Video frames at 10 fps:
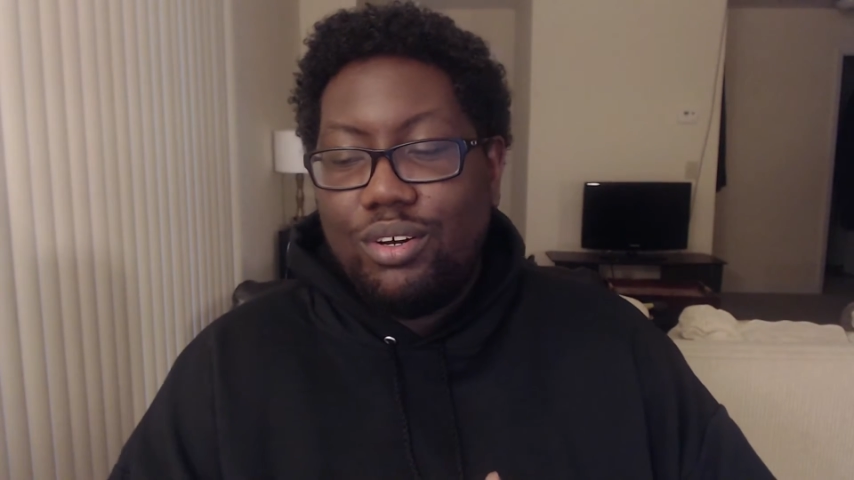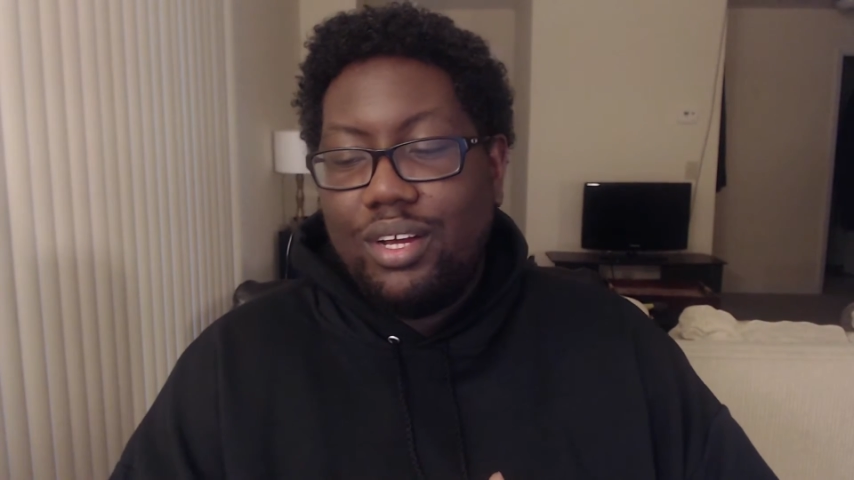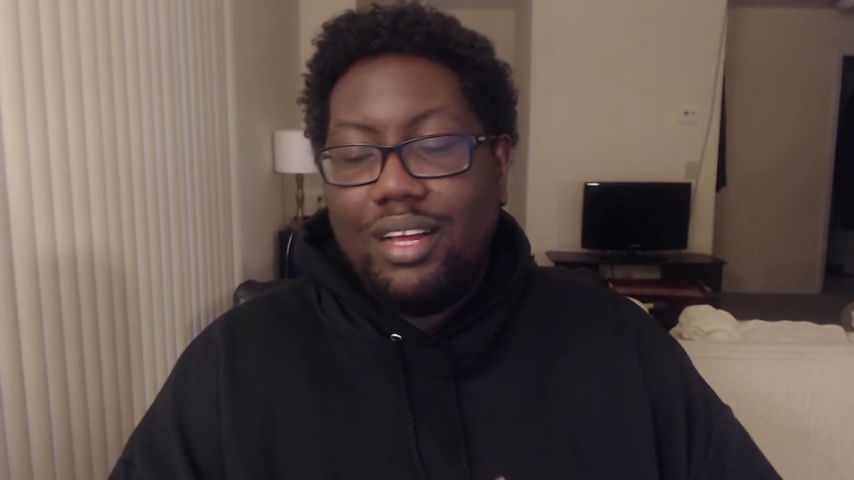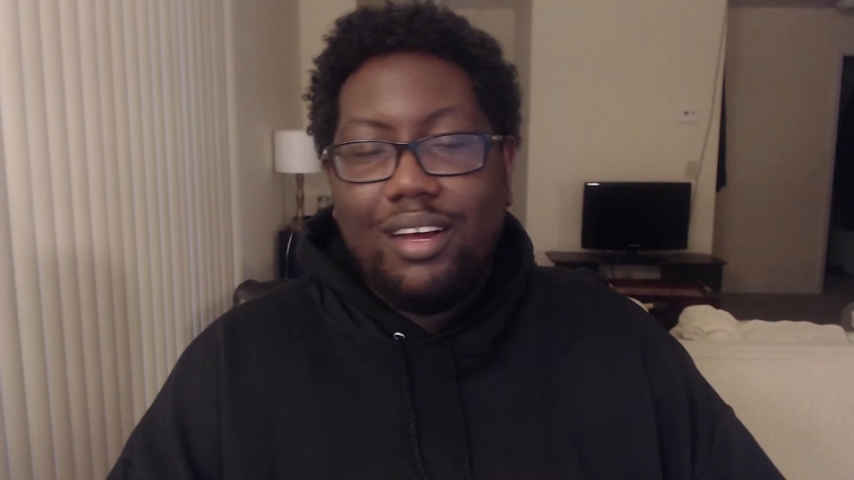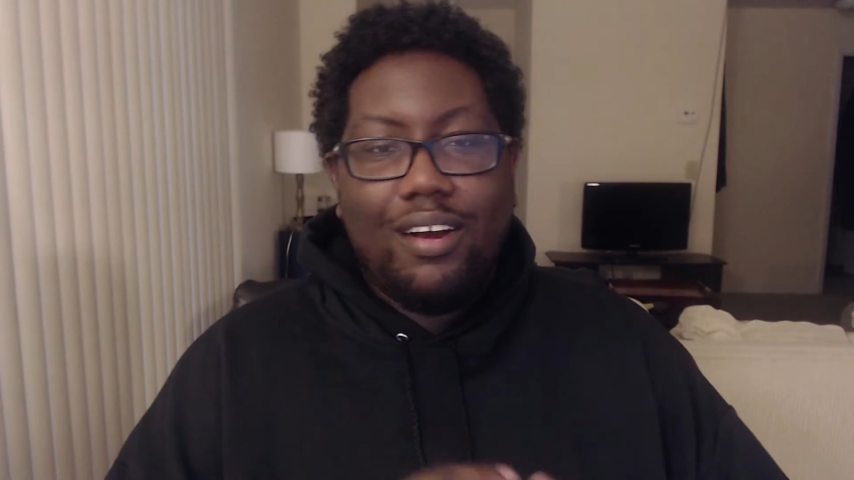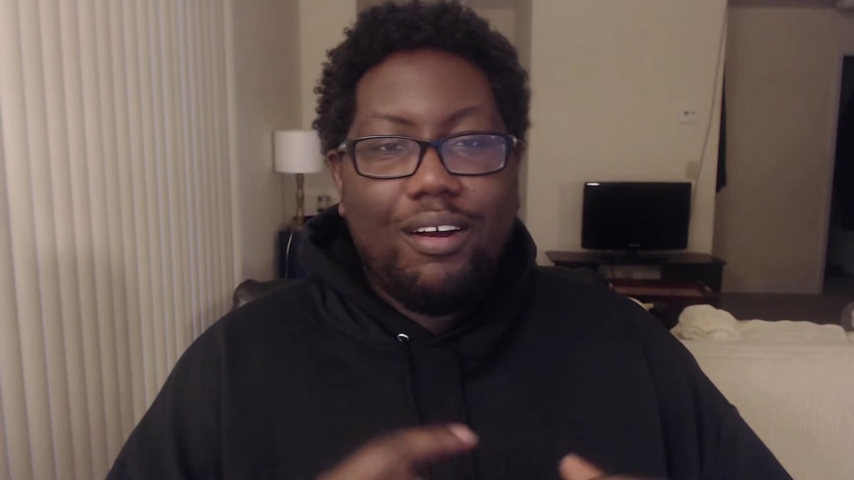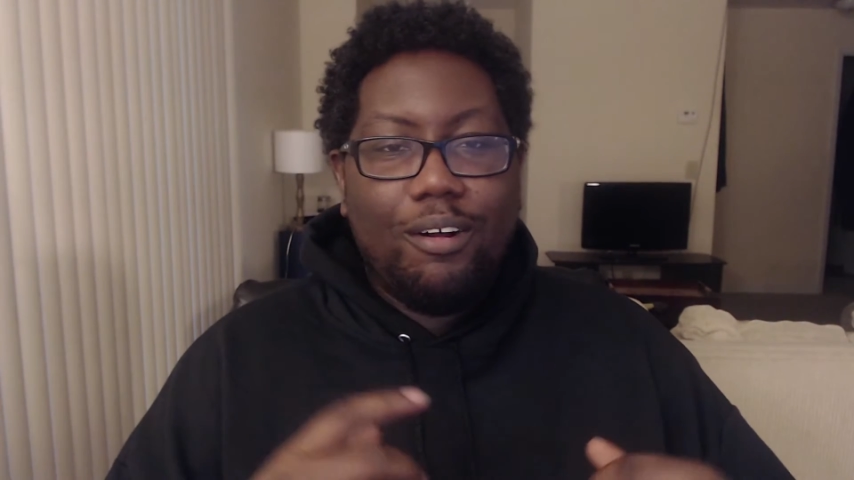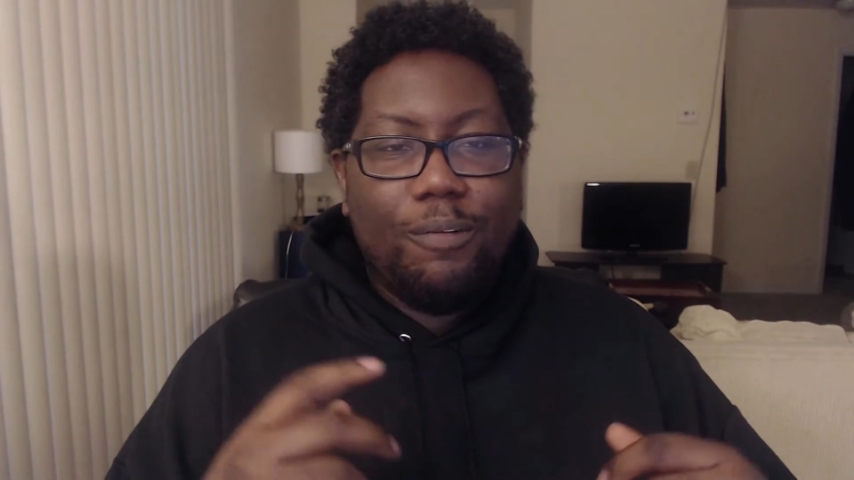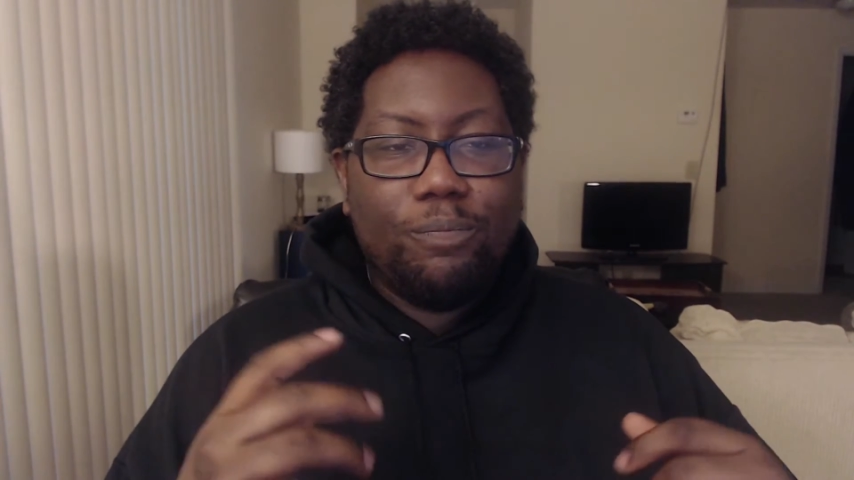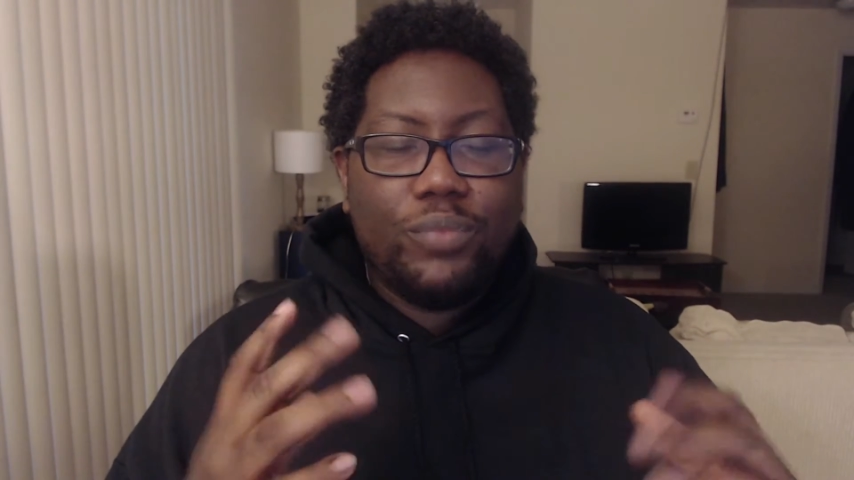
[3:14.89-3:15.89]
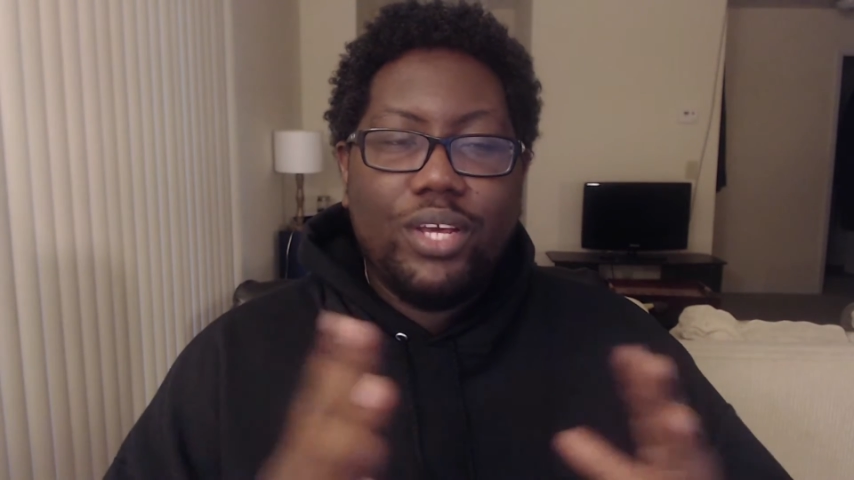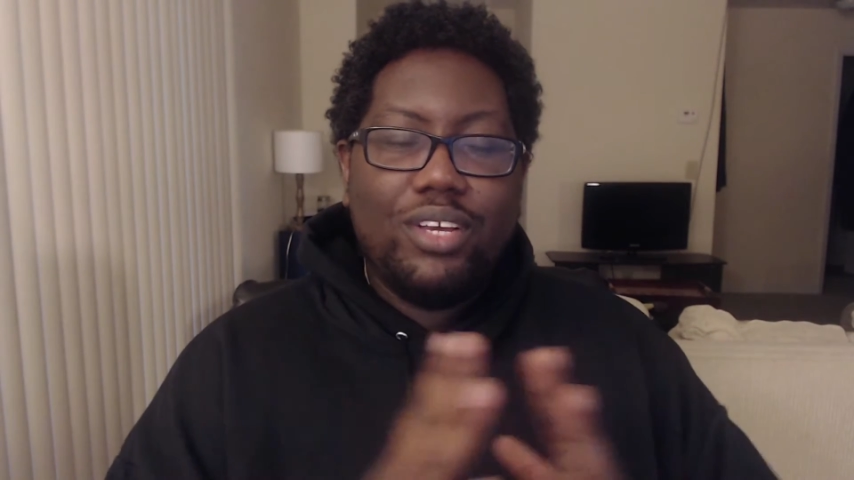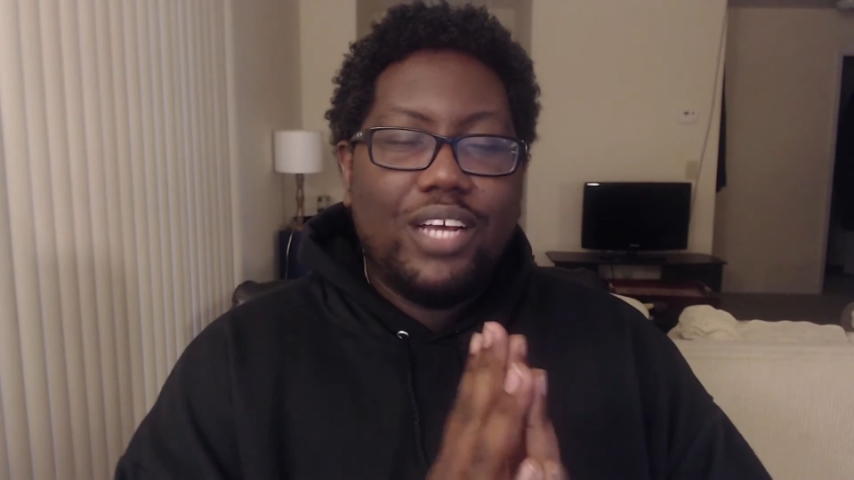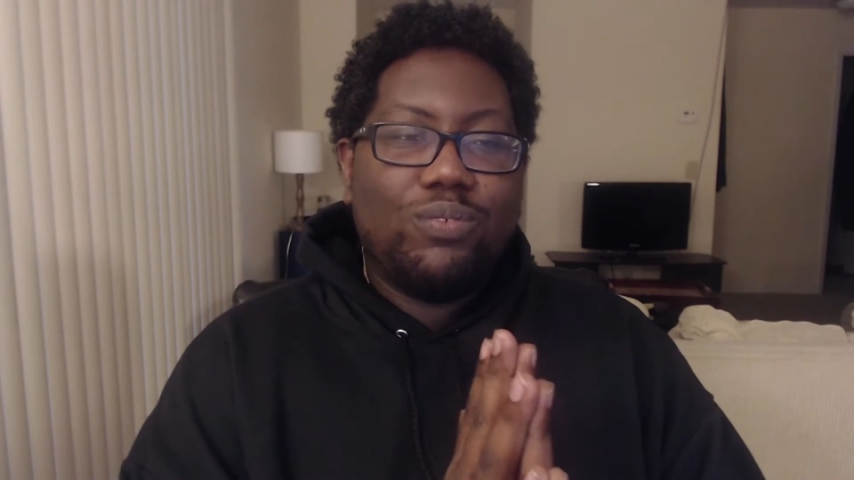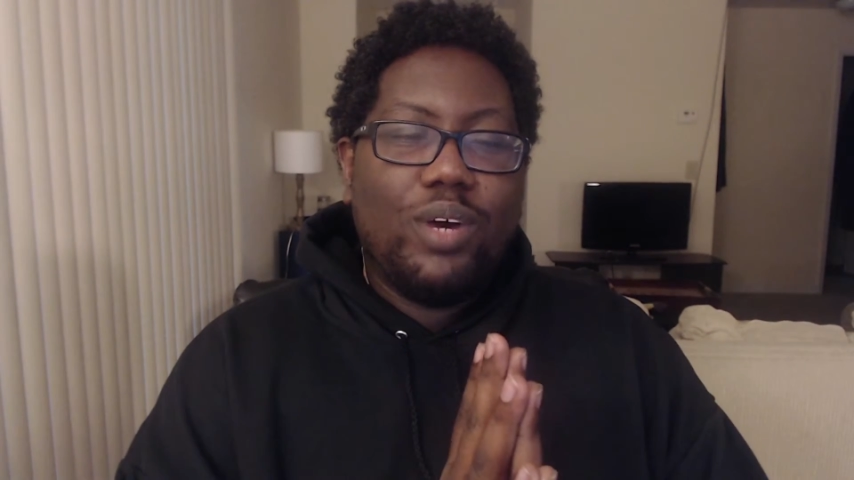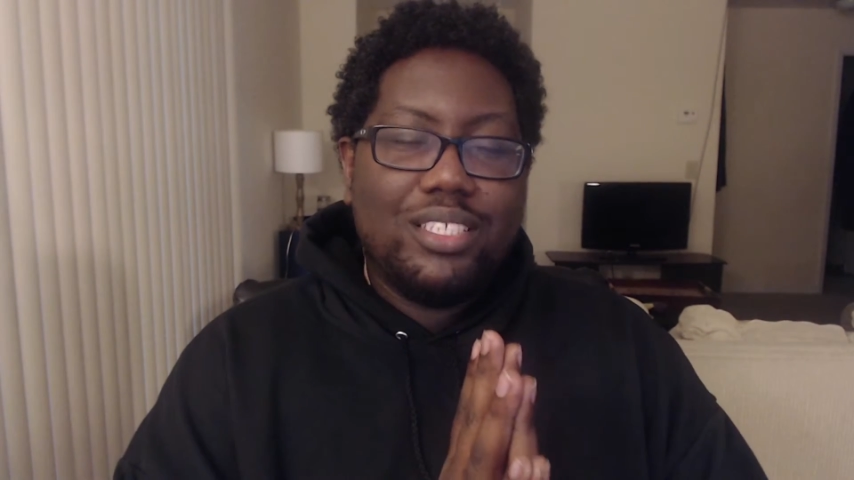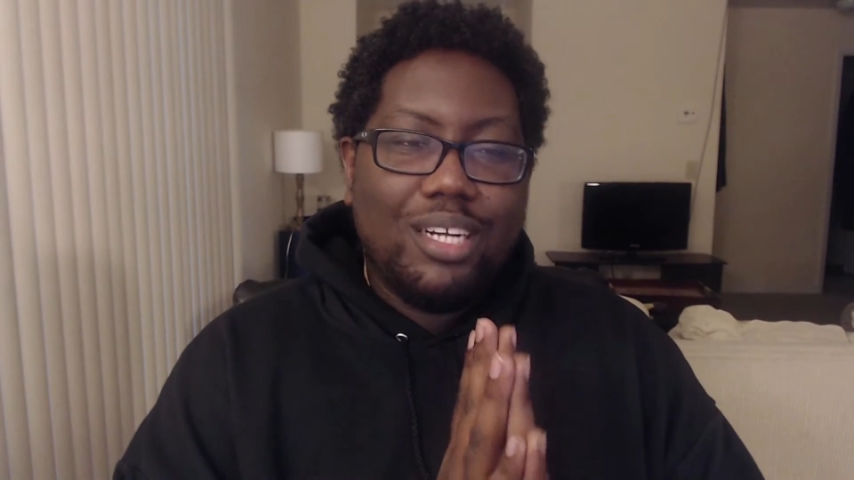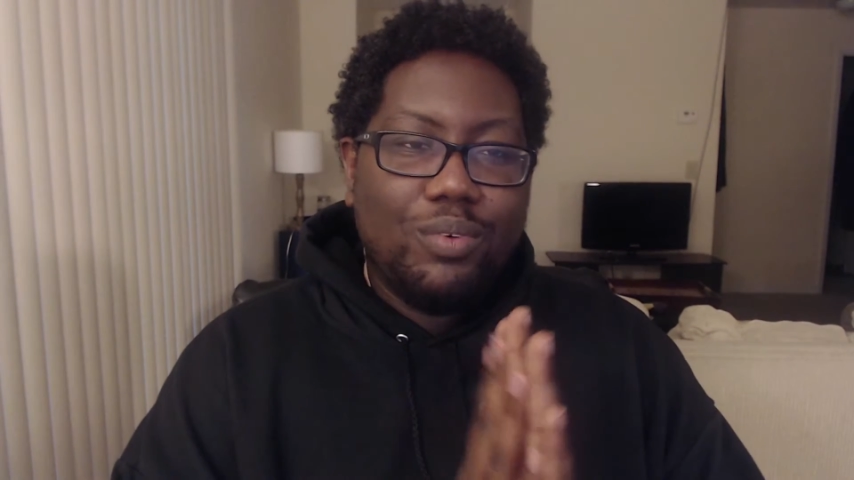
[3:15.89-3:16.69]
Thank you guys for watching.